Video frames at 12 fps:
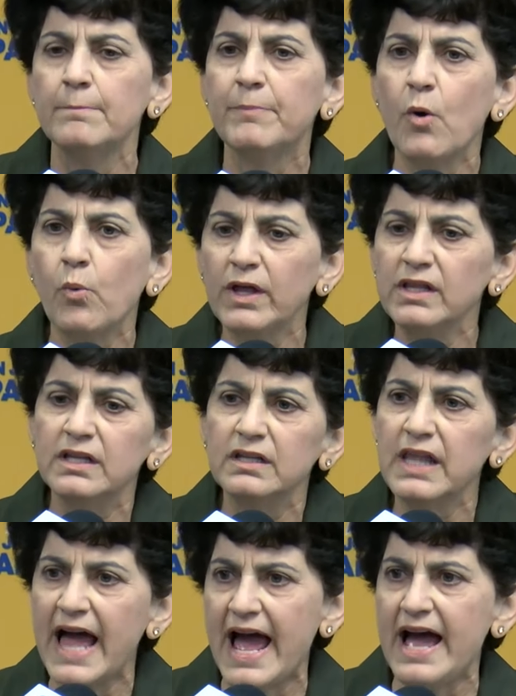But will it
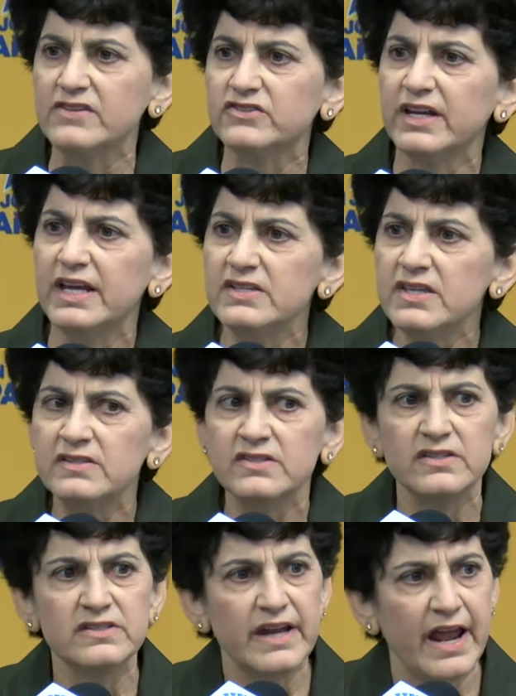last? Is it
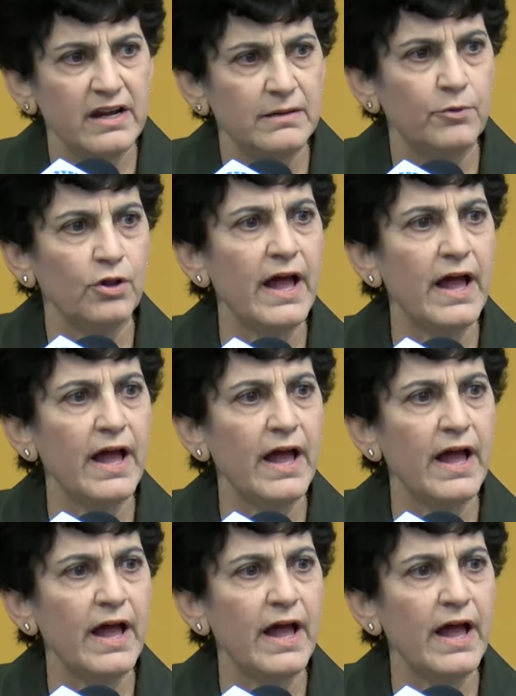sustainable?